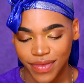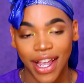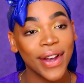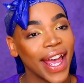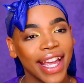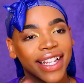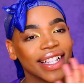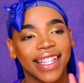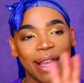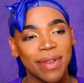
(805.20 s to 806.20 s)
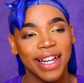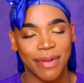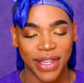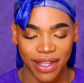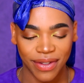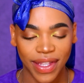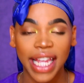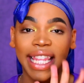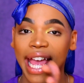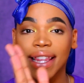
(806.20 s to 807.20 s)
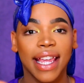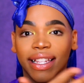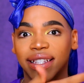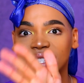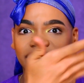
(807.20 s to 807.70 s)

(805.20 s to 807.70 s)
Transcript: Okay, stop looking at me like that. Like,